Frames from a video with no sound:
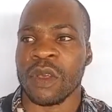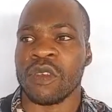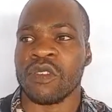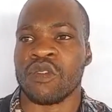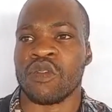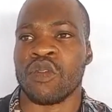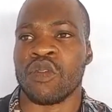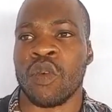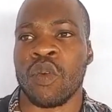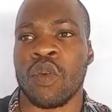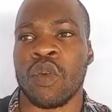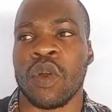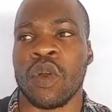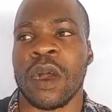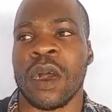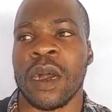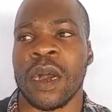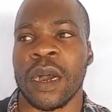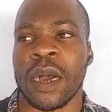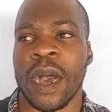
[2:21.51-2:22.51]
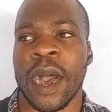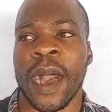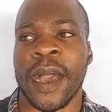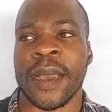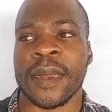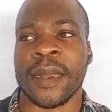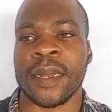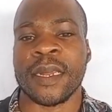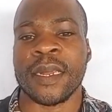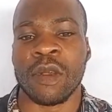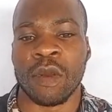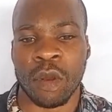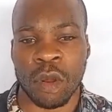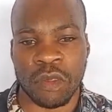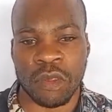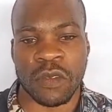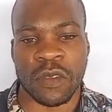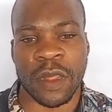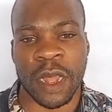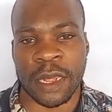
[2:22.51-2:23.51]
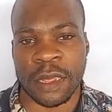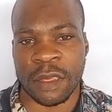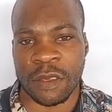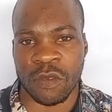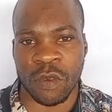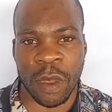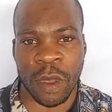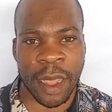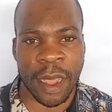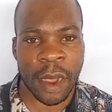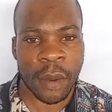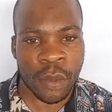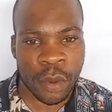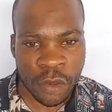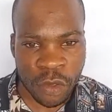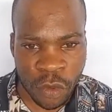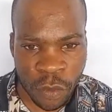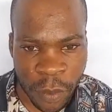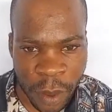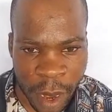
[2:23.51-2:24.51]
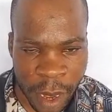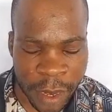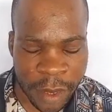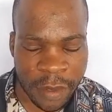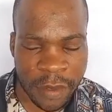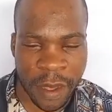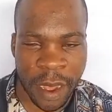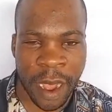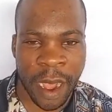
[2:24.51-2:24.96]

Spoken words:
So I need clothes, that is why I want to buy it.